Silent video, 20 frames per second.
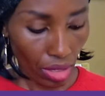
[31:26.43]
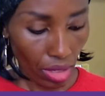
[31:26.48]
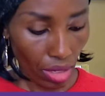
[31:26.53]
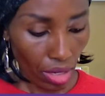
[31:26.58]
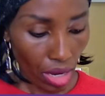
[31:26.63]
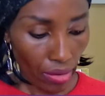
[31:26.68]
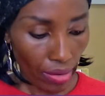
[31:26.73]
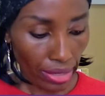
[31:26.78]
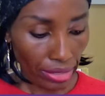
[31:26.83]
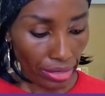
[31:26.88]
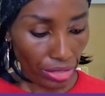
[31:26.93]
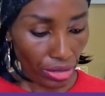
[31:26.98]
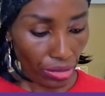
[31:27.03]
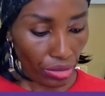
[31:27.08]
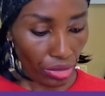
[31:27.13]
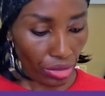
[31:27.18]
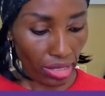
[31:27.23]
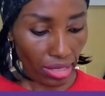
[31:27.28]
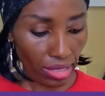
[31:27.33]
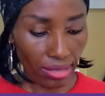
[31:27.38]
All right, so
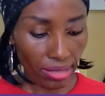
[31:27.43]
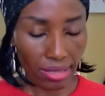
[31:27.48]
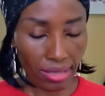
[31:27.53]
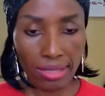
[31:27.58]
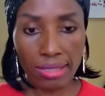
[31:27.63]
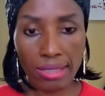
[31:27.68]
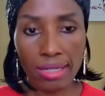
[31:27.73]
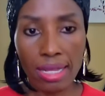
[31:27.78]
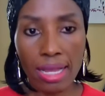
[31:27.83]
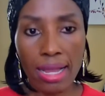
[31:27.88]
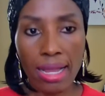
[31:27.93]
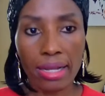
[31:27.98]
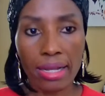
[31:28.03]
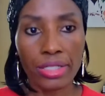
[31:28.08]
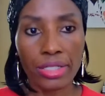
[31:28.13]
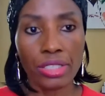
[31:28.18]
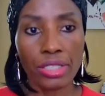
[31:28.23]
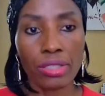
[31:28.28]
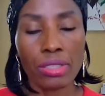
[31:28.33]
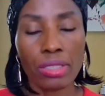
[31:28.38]
this is an
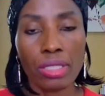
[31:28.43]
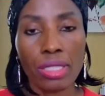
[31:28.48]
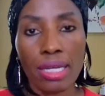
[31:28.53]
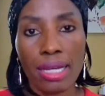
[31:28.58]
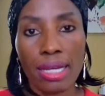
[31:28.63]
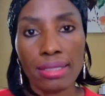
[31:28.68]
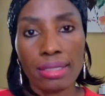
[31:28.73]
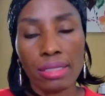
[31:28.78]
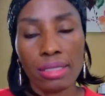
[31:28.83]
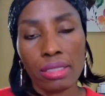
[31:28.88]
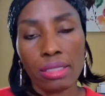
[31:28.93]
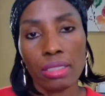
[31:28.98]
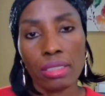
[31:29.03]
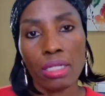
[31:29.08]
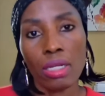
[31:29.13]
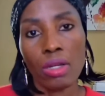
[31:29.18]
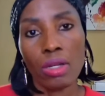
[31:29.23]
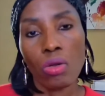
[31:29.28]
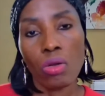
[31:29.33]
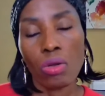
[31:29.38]
action that
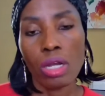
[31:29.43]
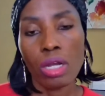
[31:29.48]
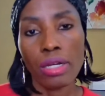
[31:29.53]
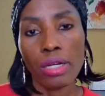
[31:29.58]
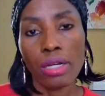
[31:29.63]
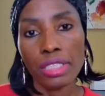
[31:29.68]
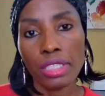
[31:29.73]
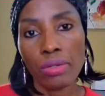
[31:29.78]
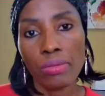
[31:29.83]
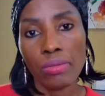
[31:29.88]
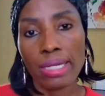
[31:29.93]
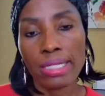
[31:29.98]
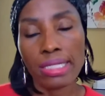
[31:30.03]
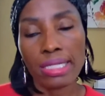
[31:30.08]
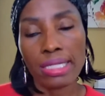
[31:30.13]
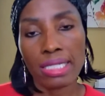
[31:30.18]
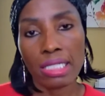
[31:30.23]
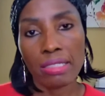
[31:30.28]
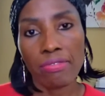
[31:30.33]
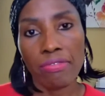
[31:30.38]
Kanye West
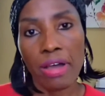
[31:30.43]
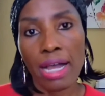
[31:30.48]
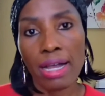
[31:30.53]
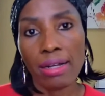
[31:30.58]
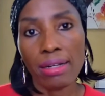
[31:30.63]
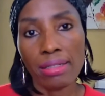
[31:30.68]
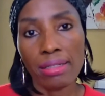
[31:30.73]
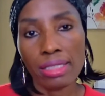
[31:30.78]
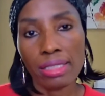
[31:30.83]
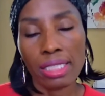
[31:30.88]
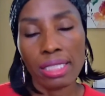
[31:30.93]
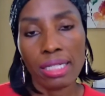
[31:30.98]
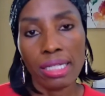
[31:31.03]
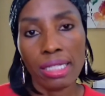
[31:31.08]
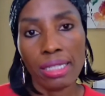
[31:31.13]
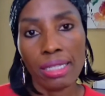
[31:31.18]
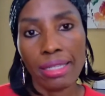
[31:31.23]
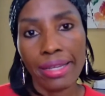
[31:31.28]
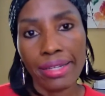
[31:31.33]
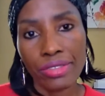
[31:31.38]
has filed
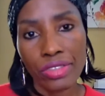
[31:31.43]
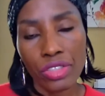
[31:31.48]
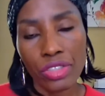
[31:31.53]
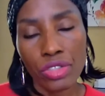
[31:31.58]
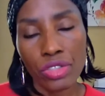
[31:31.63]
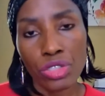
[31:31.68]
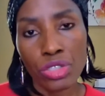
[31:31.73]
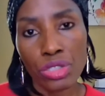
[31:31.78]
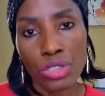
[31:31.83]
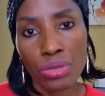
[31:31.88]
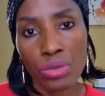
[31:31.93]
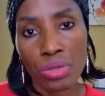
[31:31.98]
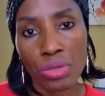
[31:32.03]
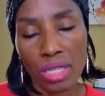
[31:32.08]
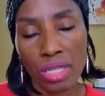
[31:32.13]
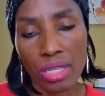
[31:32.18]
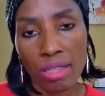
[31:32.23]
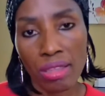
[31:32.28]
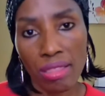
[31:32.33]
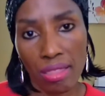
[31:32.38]
alleging two
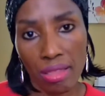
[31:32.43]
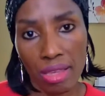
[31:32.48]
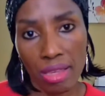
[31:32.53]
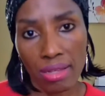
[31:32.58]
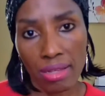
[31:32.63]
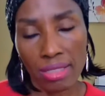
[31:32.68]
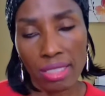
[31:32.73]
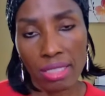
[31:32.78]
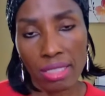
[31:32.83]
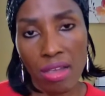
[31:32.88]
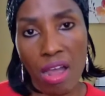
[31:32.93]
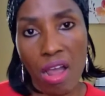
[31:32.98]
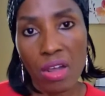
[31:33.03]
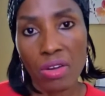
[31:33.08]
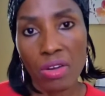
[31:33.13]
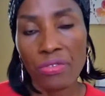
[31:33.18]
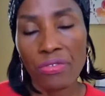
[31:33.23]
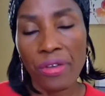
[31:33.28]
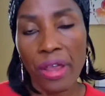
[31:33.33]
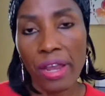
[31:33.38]
key things:
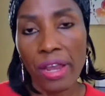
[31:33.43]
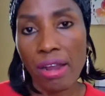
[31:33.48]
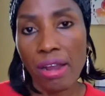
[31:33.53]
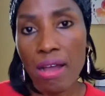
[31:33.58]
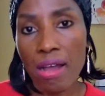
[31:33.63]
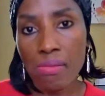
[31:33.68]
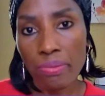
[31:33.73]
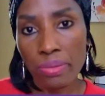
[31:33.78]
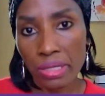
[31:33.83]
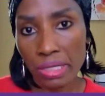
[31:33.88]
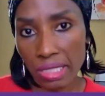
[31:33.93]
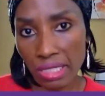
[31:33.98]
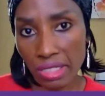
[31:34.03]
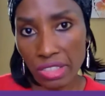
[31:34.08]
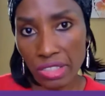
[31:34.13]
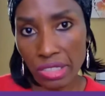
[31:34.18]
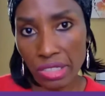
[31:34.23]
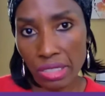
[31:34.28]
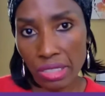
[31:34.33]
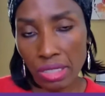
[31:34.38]
unfair
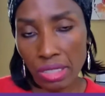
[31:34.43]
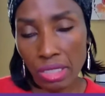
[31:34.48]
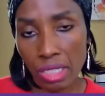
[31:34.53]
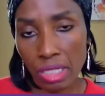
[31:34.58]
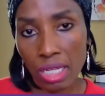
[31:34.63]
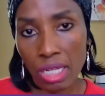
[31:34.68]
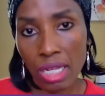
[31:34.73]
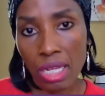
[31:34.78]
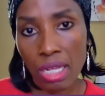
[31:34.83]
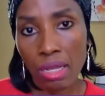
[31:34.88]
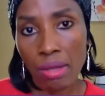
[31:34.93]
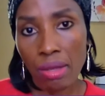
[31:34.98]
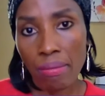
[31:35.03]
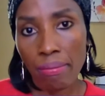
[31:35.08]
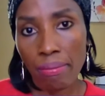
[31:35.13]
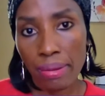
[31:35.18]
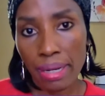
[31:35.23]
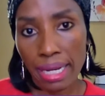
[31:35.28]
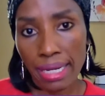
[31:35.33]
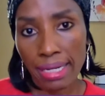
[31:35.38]
competition
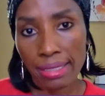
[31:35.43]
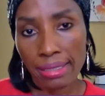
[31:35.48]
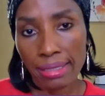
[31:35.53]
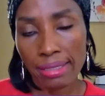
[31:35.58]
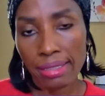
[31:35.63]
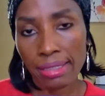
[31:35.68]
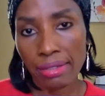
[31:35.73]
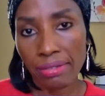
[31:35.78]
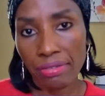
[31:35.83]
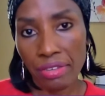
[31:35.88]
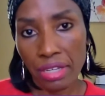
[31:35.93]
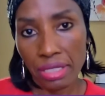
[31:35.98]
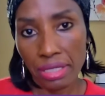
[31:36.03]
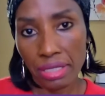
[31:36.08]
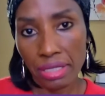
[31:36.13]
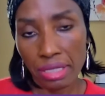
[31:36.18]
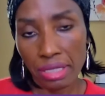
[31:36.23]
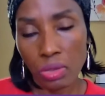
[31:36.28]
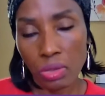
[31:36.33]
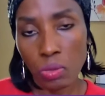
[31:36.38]
by the
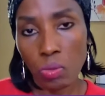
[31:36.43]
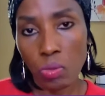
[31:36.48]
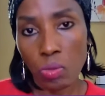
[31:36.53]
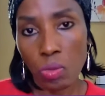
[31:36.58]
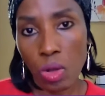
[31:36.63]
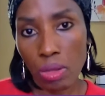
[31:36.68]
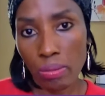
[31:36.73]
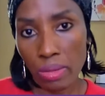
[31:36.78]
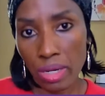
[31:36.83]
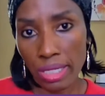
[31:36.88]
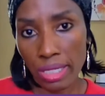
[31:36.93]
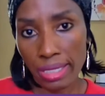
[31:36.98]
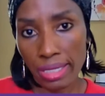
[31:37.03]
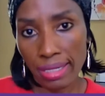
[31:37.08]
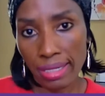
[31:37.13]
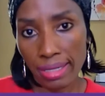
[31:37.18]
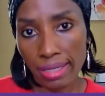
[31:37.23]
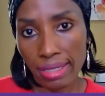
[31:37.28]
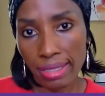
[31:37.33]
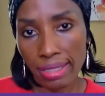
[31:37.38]
defendant, Walmart Inc.,